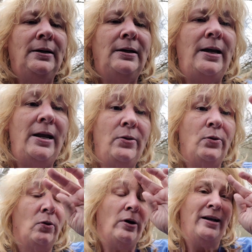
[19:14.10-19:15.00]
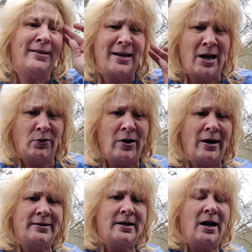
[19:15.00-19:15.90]
either inside or
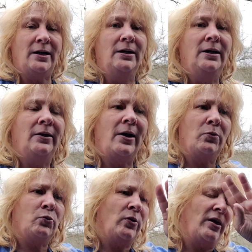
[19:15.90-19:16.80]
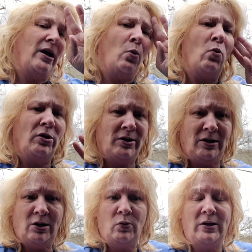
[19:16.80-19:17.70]
outside. That was one thing I want to
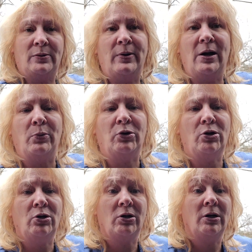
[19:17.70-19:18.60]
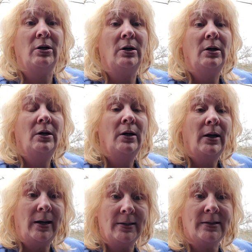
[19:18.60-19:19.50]
do, is be able to cook
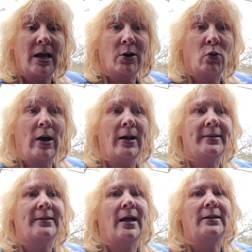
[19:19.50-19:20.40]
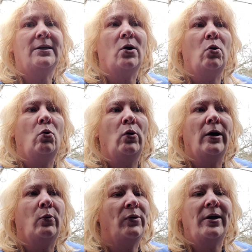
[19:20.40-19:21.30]
inside or outside, so
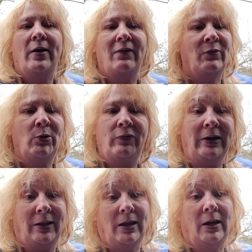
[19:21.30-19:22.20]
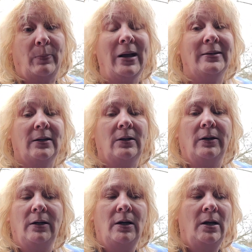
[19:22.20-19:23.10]
without having to move anything,
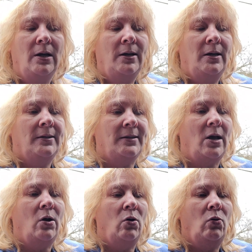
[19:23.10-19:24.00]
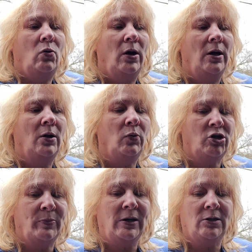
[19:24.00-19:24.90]
basically. So,
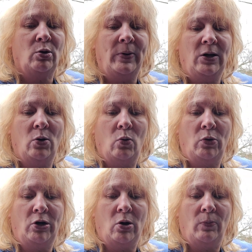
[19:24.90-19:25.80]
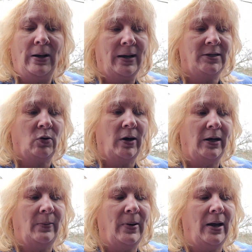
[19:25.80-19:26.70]
which means they'll be going, I still got to
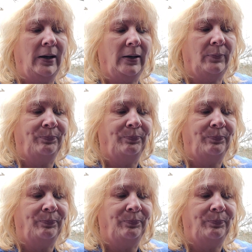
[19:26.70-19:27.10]
get my